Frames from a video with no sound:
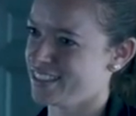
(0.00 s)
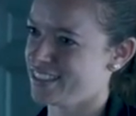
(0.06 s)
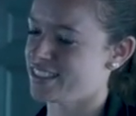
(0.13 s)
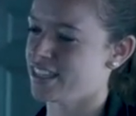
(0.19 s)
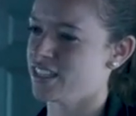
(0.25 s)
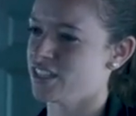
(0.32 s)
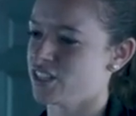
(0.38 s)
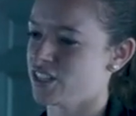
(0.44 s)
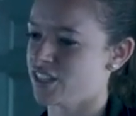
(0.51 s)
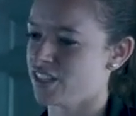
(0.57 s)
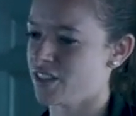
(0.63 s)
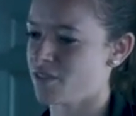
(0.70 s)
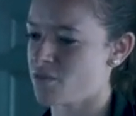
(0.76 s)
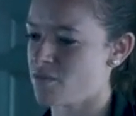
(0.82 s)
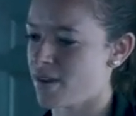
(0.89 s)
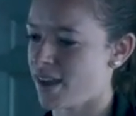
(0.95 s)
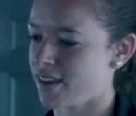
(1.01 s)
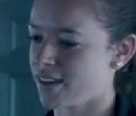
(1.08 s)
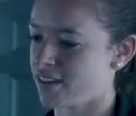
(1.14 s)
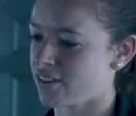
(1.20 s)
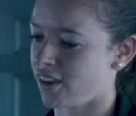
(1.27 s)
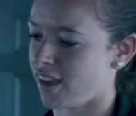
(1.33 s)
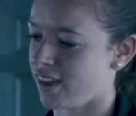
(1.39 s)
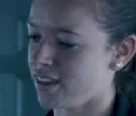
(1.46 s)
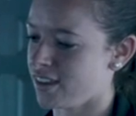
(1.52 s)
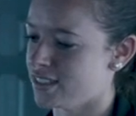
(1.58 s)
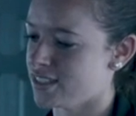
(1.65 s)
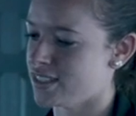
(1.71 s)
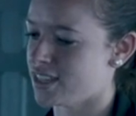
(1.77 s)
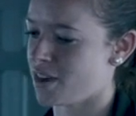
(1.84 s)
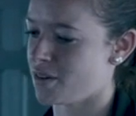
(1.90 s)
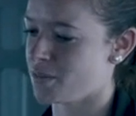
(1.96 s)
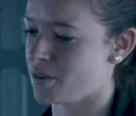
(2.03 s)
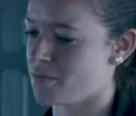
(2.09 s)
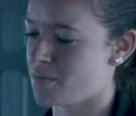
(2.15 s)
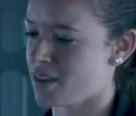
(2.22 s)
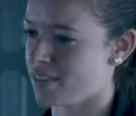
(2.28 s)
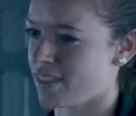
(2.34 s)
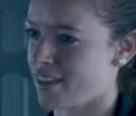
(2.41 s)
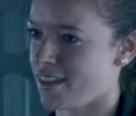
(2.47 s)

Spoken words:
Center lower back, okay. Tell me about